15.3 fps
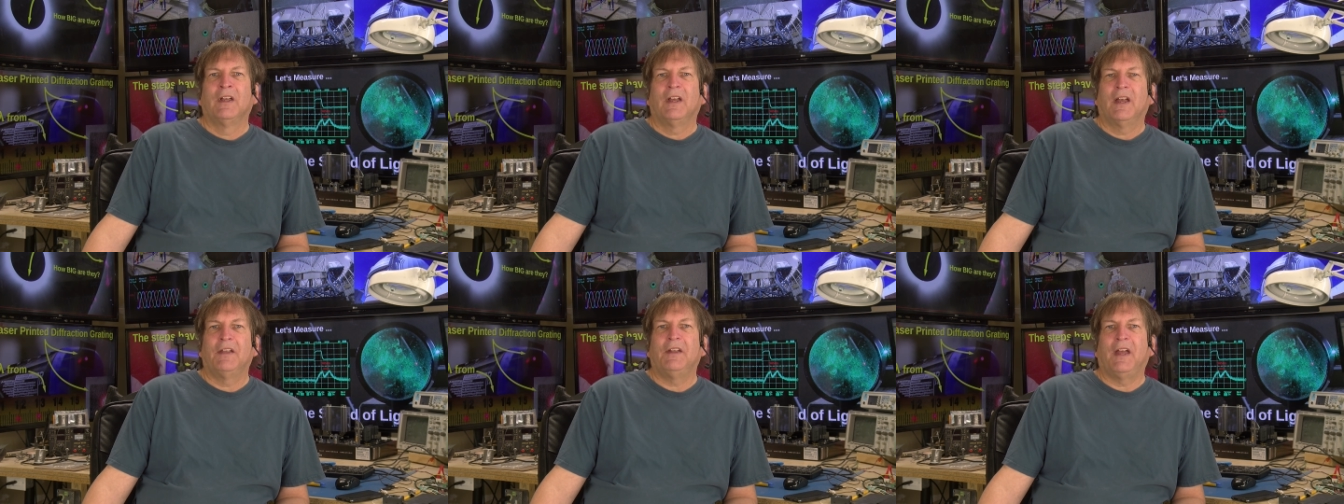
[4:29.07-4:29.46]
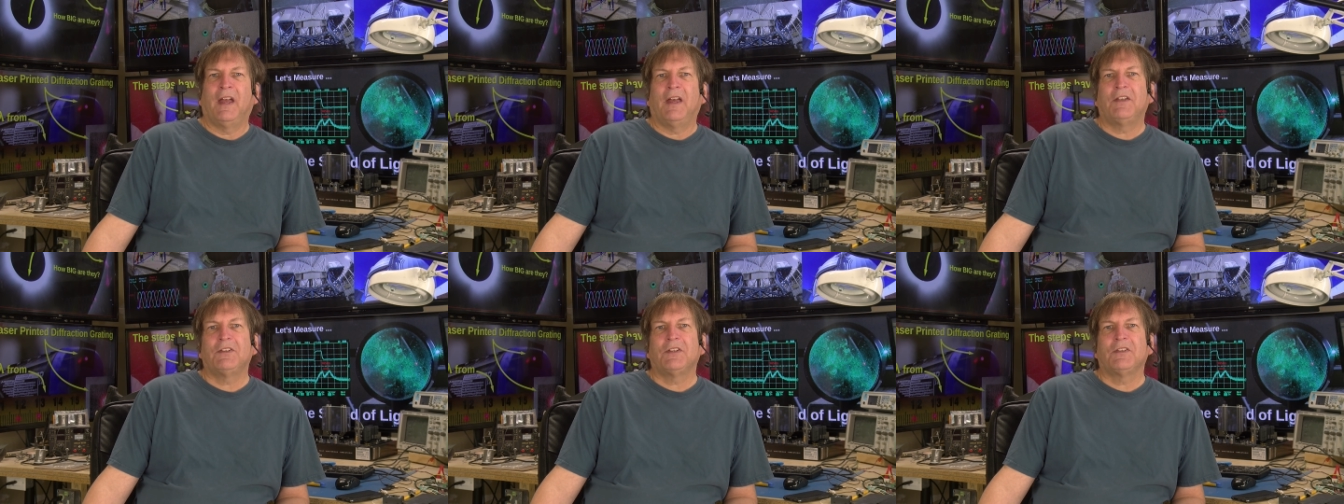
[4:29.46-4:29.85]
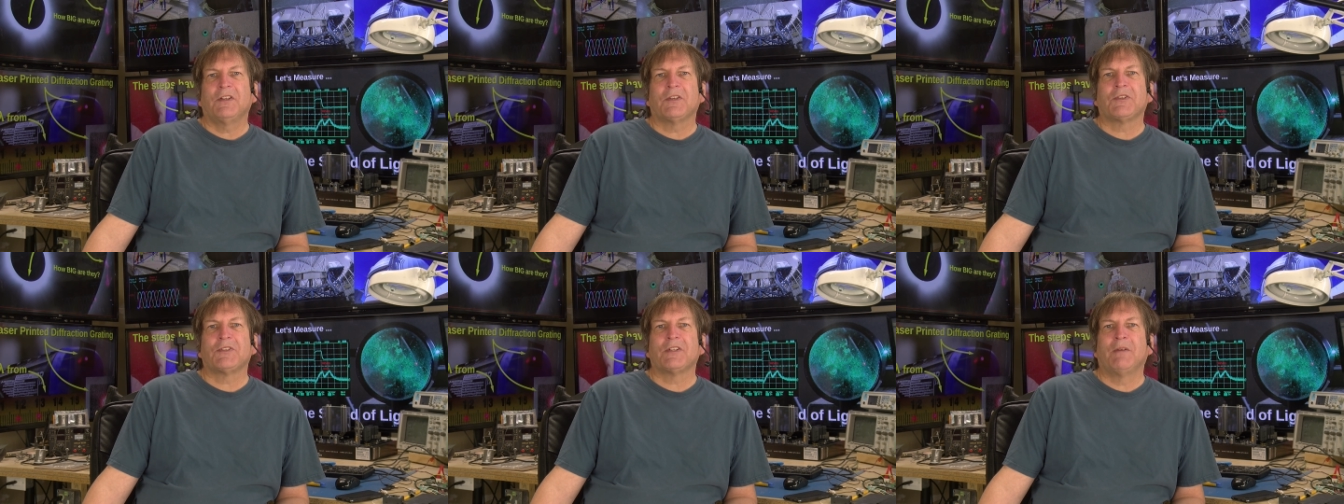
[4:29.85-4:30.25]
And add to
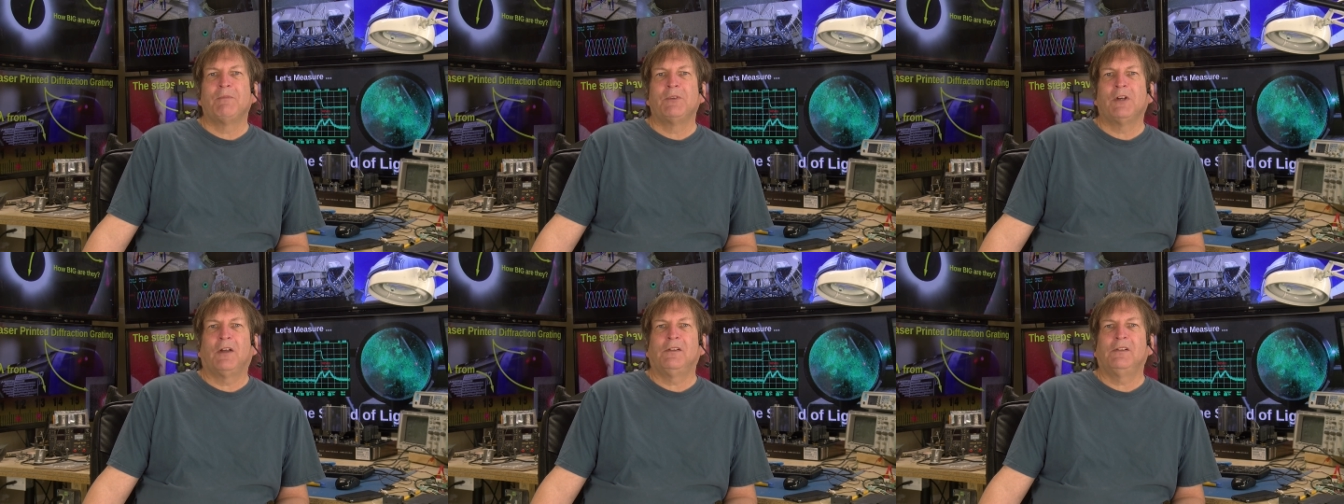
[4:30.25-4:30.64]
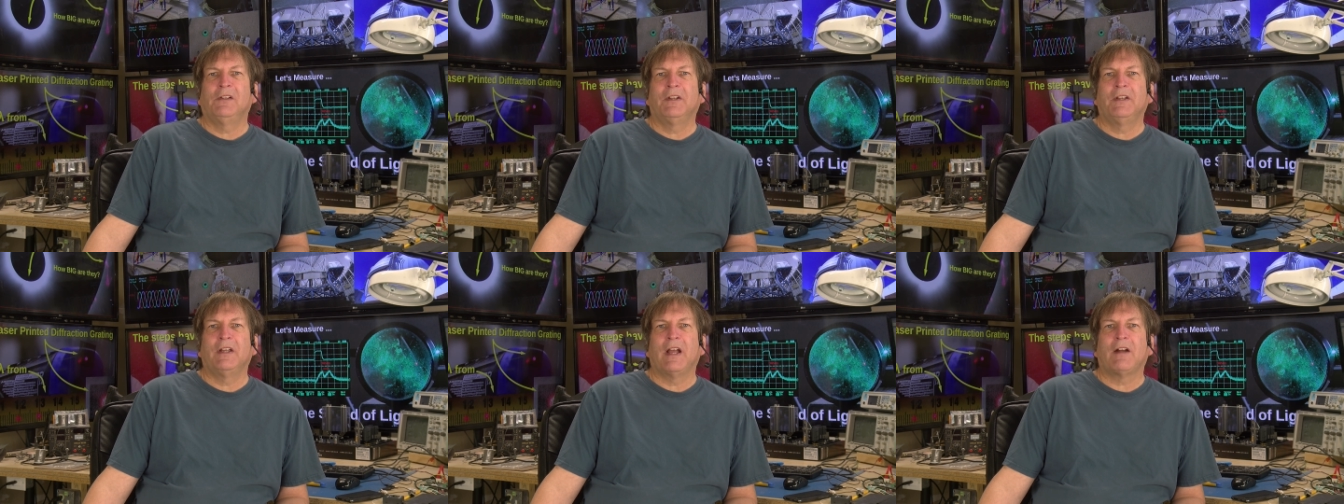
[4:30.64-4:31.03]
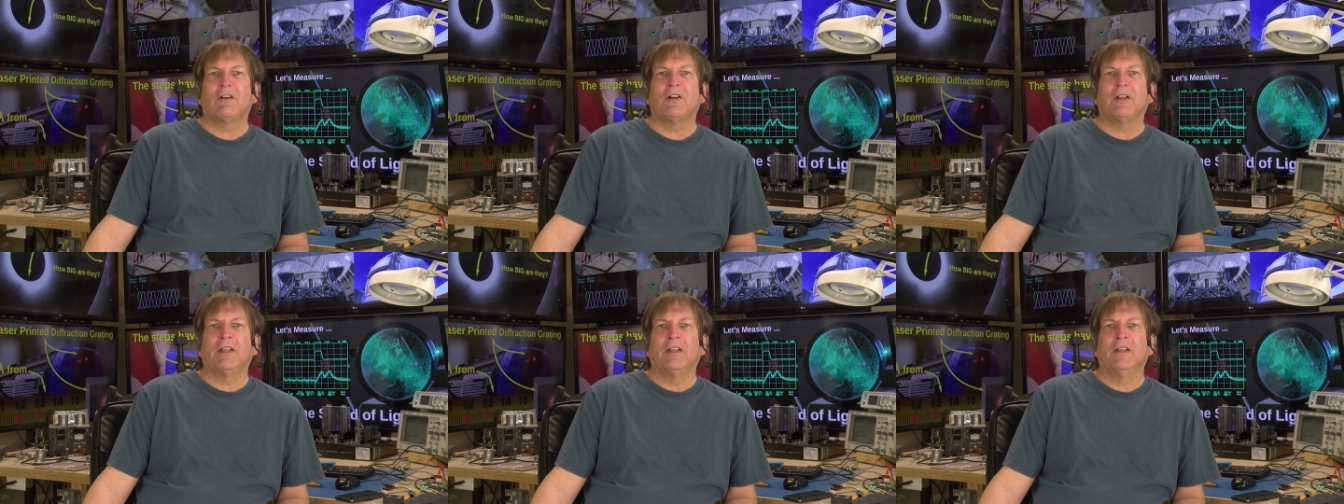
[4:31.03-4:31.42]
this some
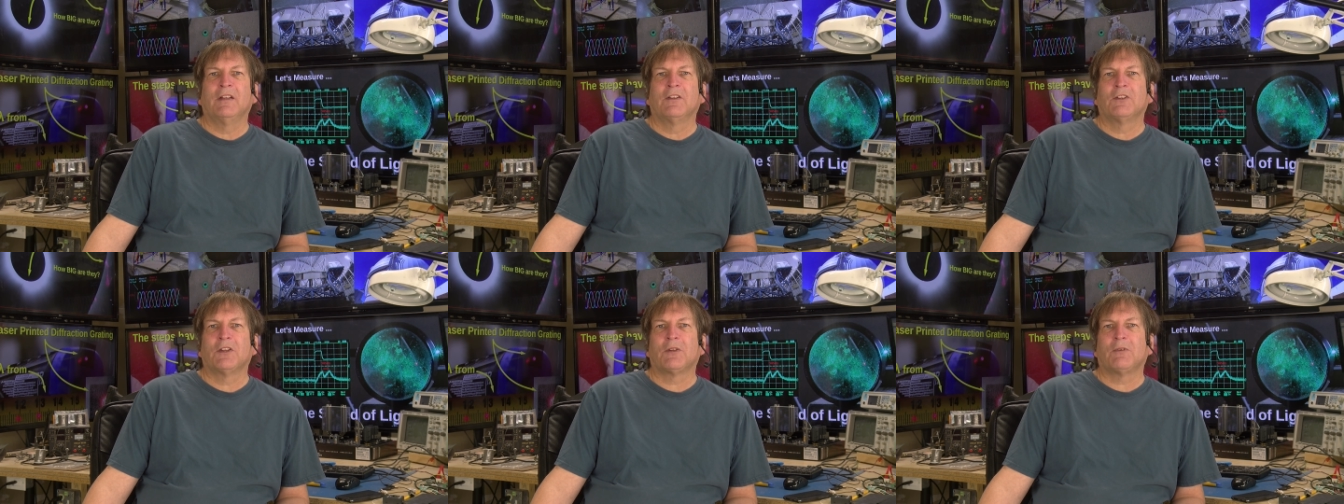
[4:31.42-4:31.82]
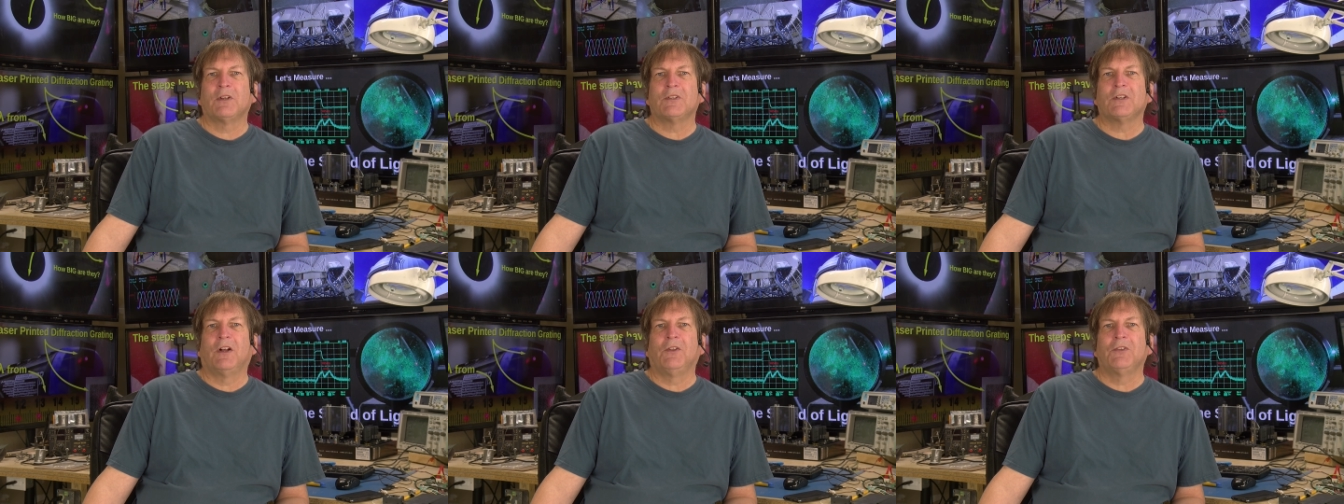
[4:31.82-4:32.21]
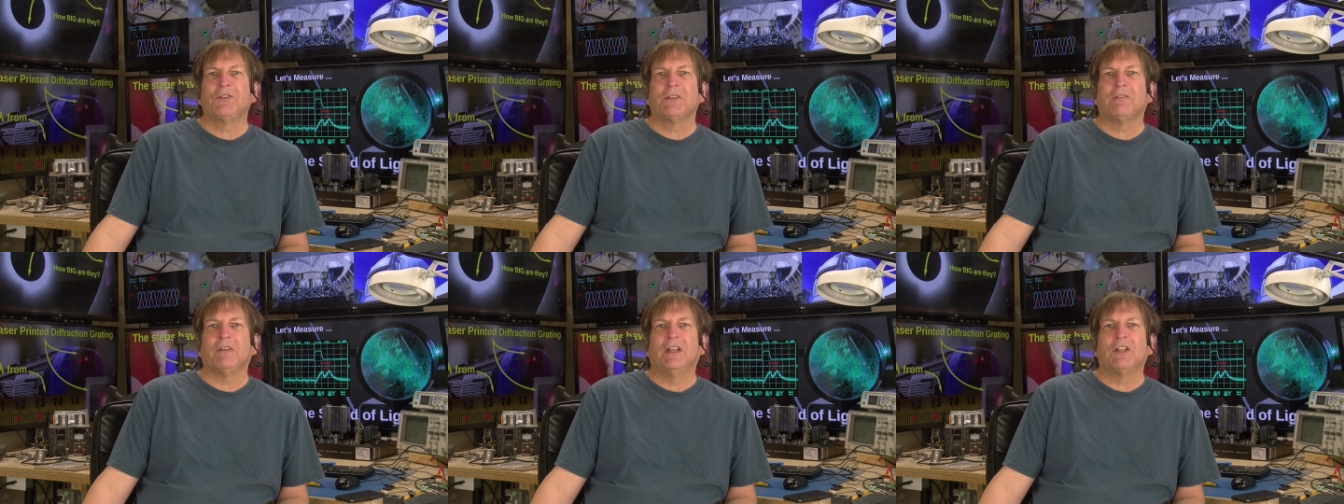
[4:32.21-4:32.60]
nonlinearity to the
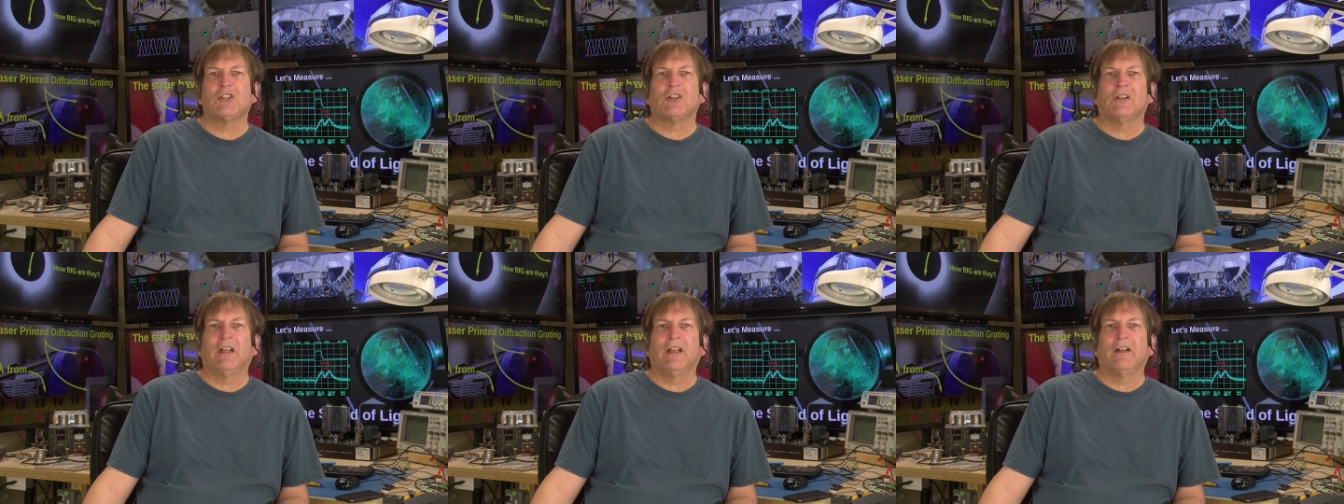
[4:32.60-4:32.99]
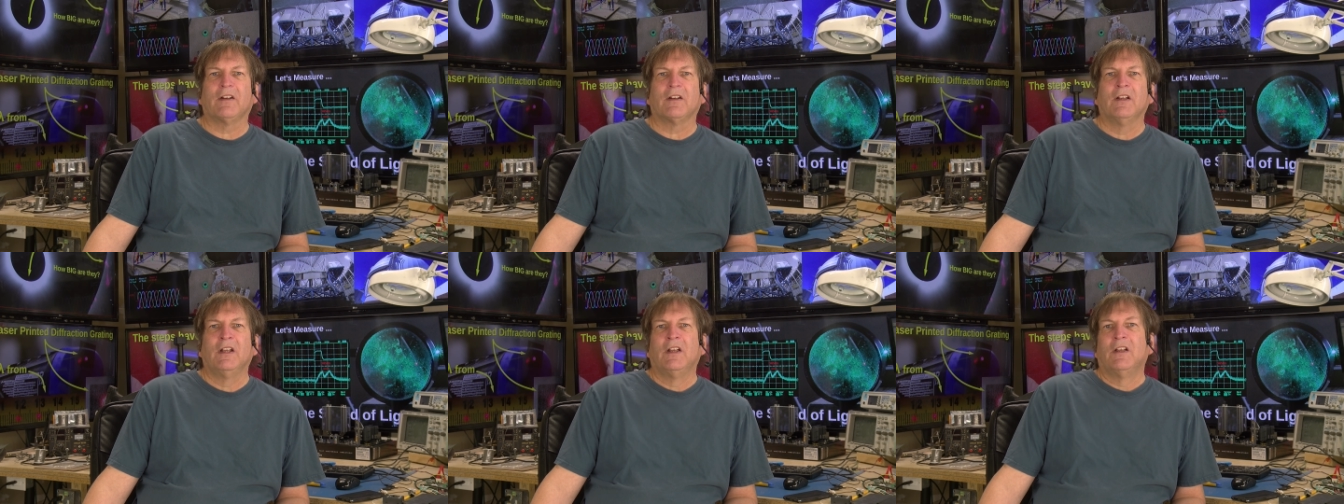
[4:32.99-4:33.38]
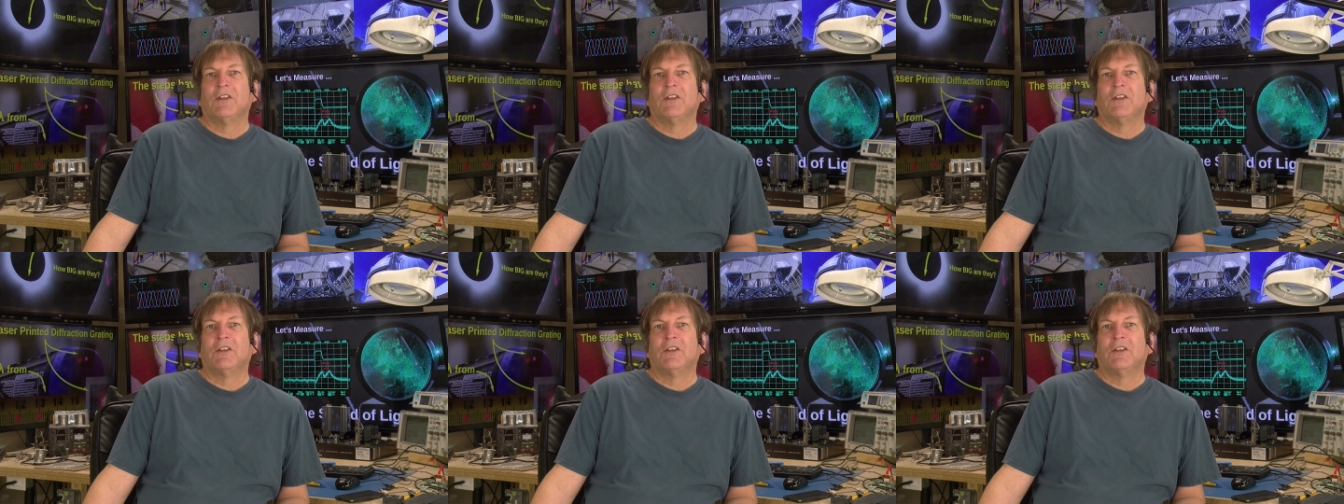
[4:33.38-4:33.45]
results of each layer,